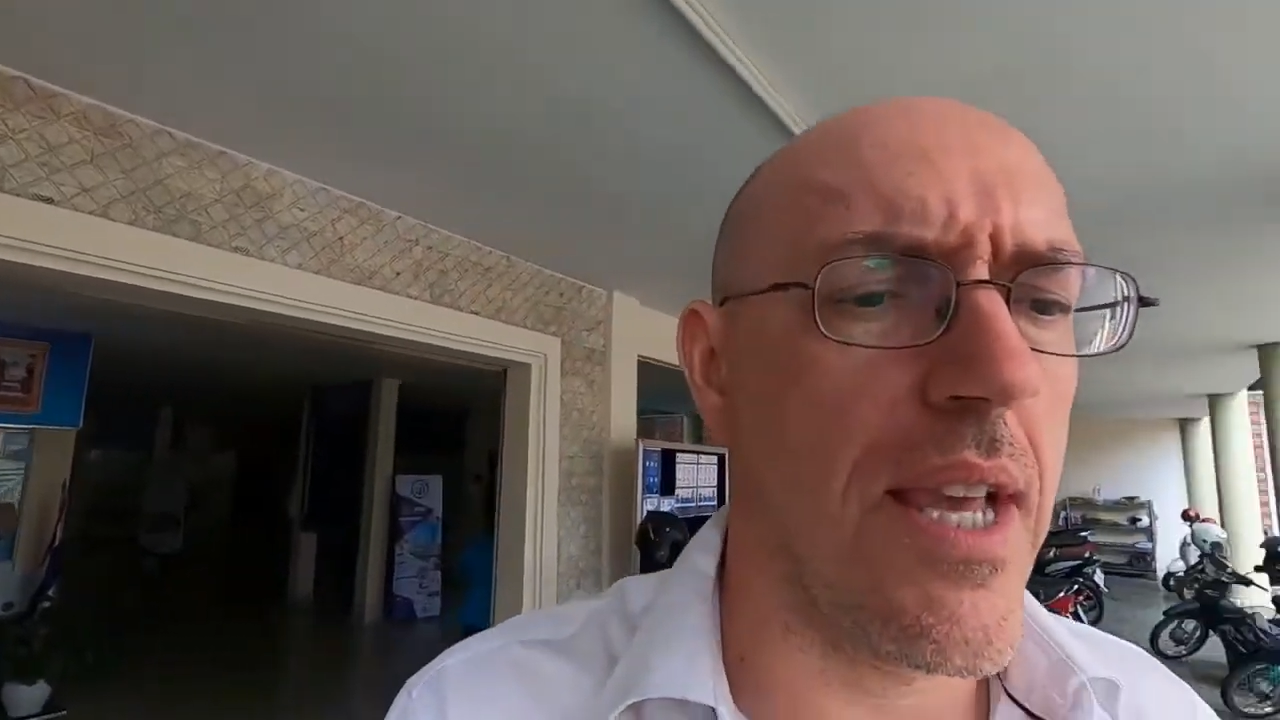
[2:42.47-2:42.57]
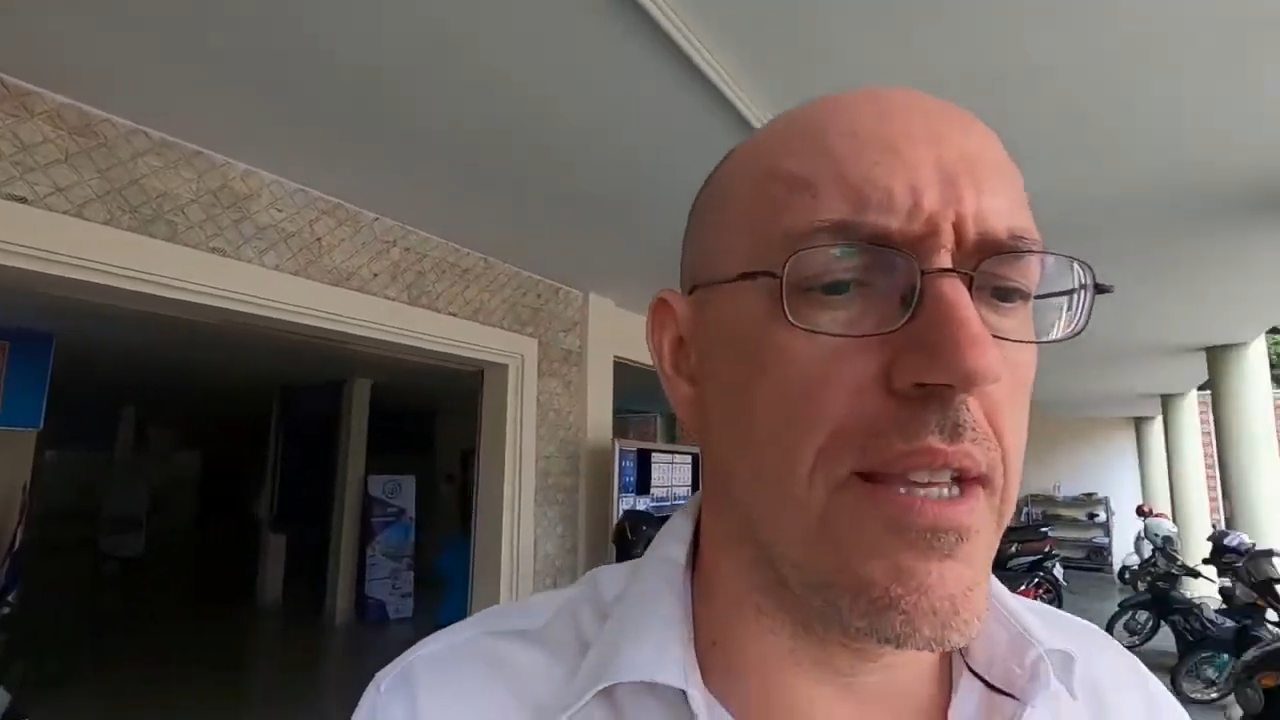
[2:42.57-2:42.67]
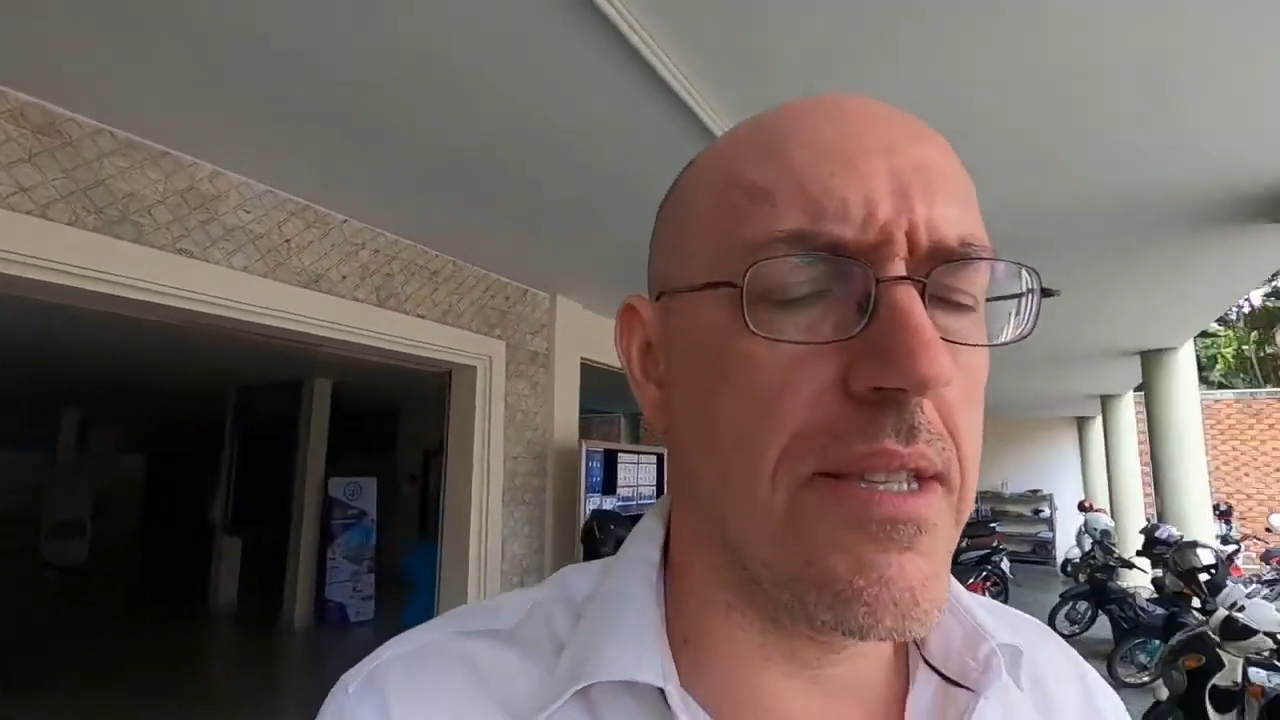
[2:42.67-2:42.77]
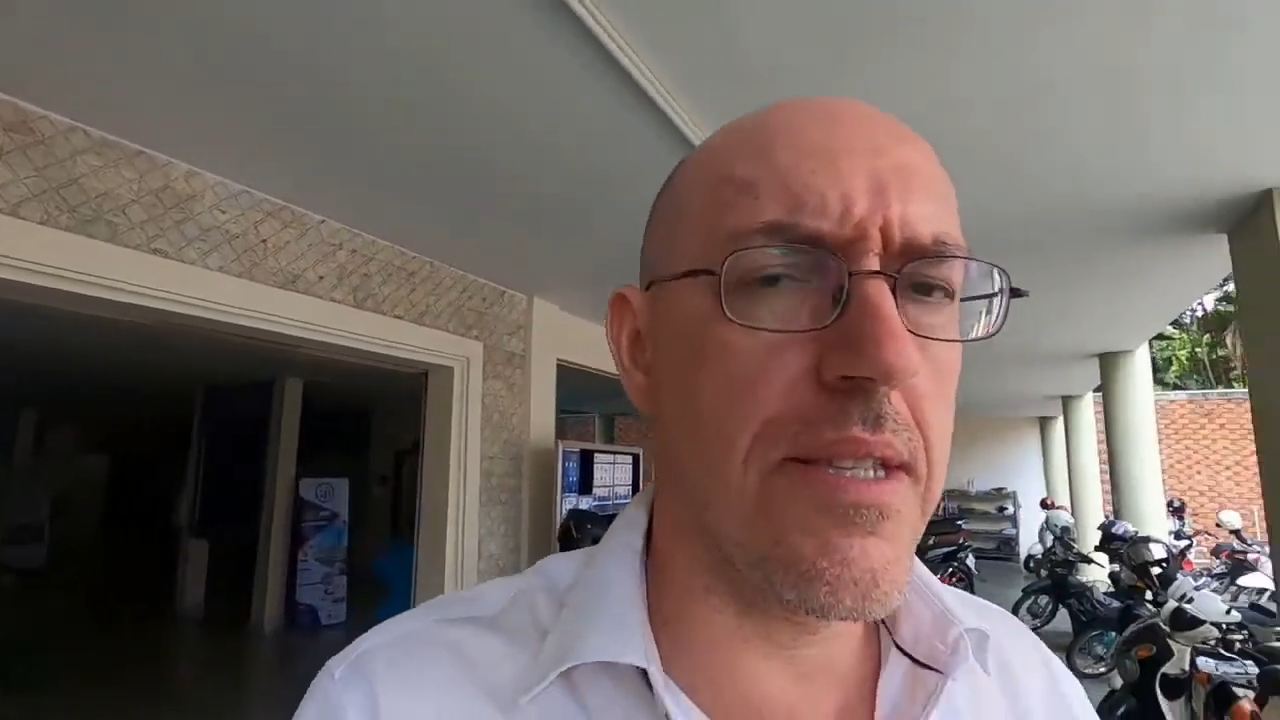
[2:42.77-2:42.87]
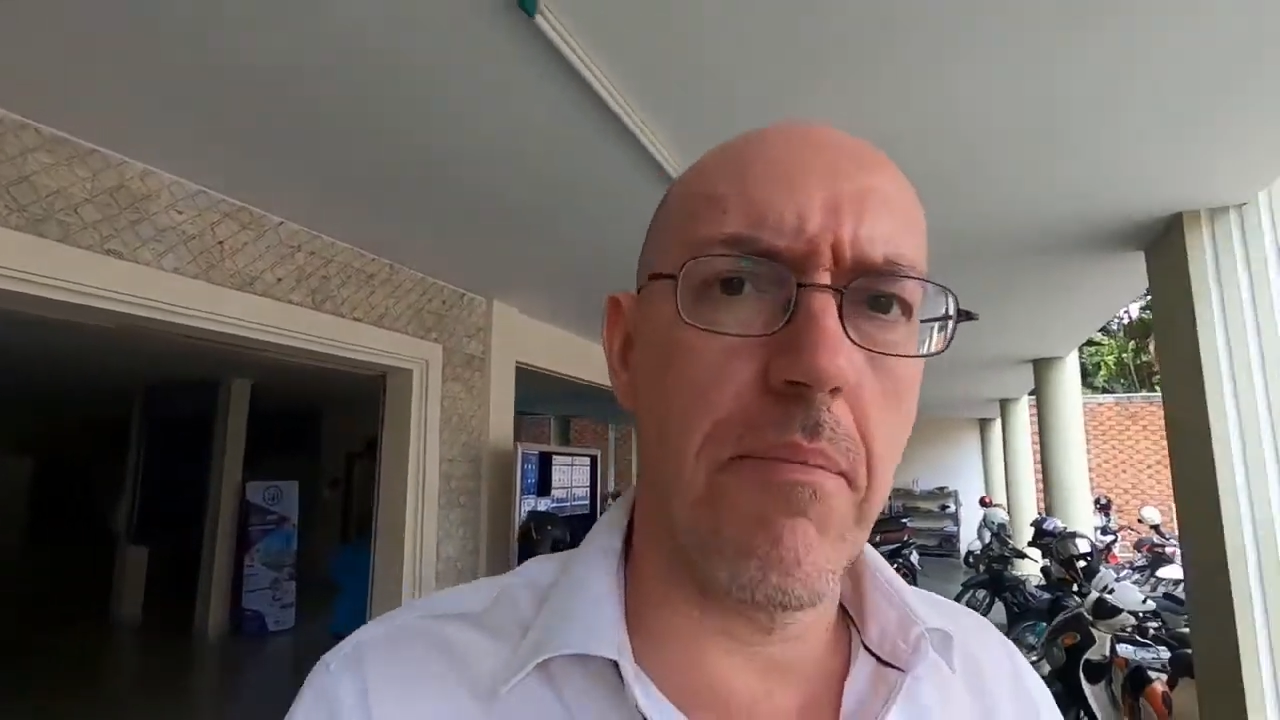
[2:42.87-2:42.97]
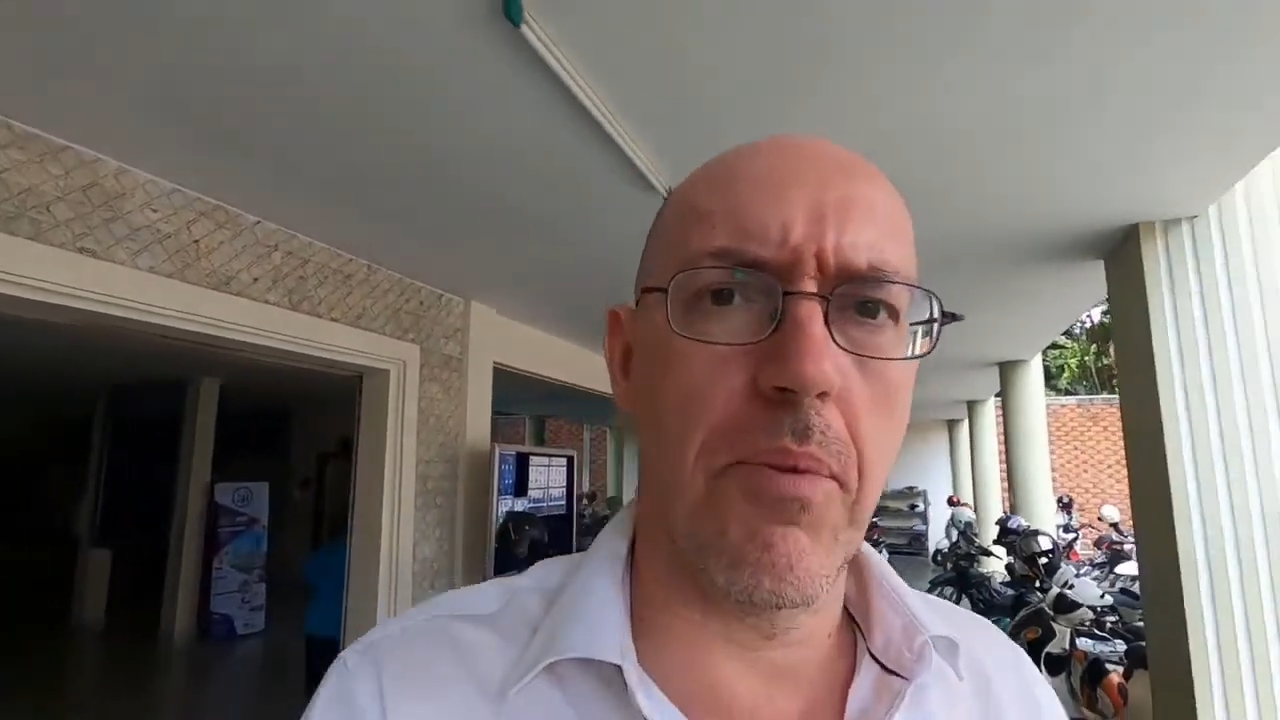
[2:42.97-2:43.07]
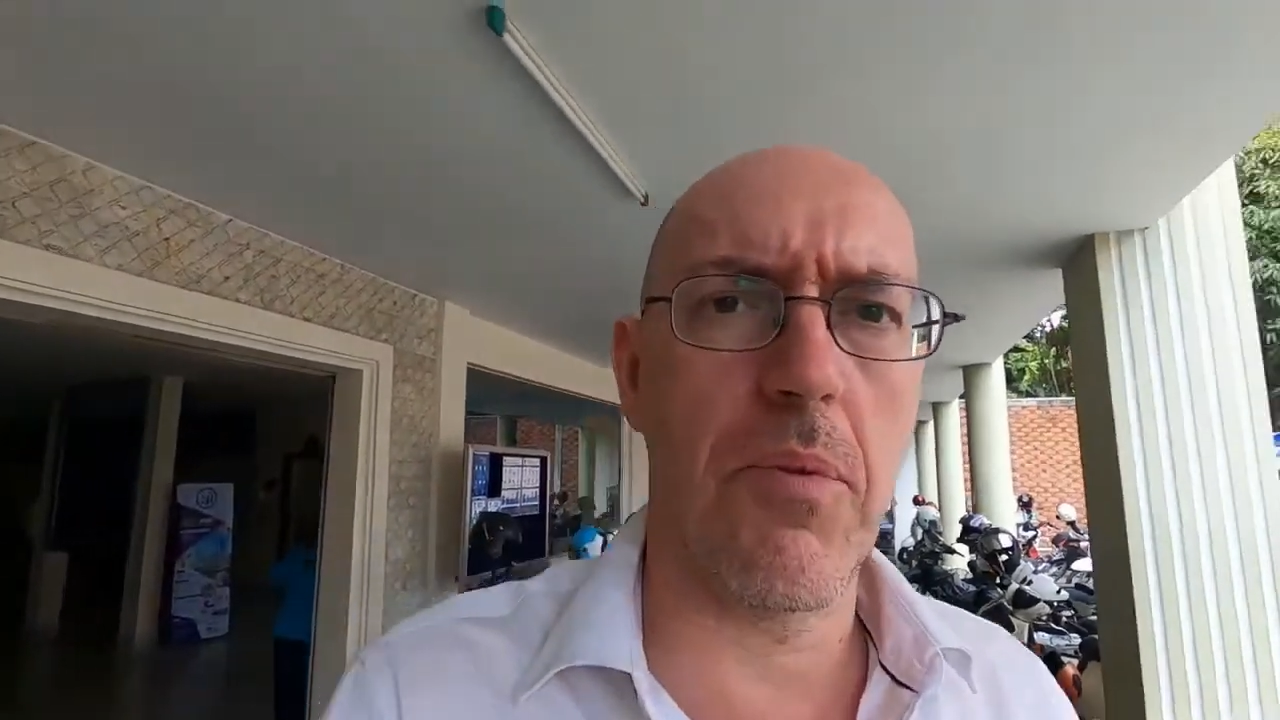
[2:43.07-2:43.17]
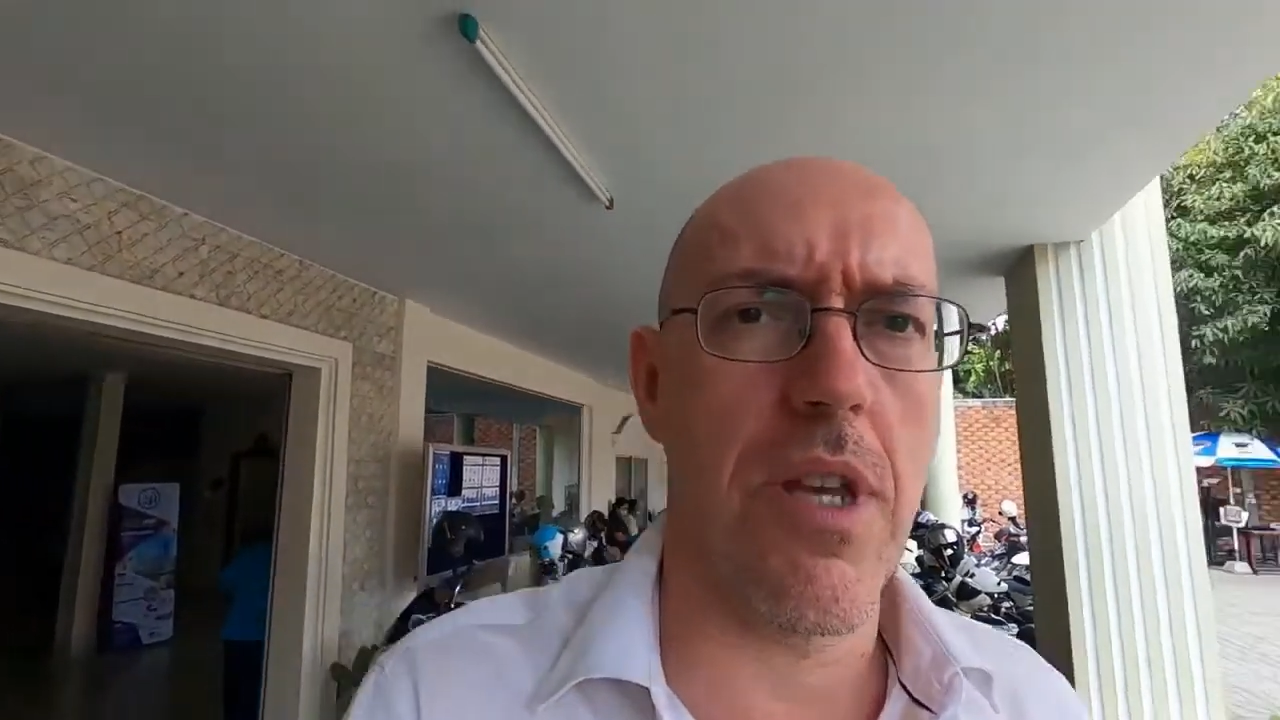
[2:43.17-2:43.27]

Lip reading: in simple